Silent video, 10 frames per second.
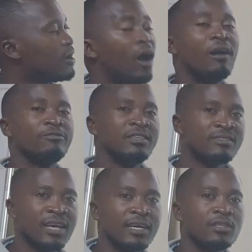have
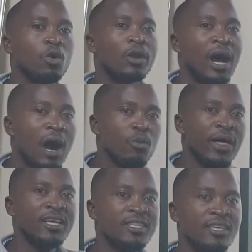discussed on how
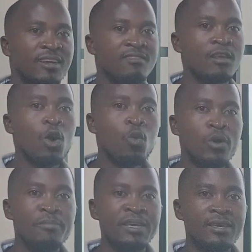the injuries will
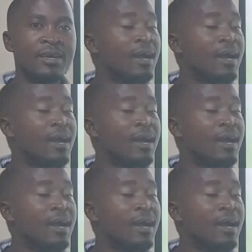be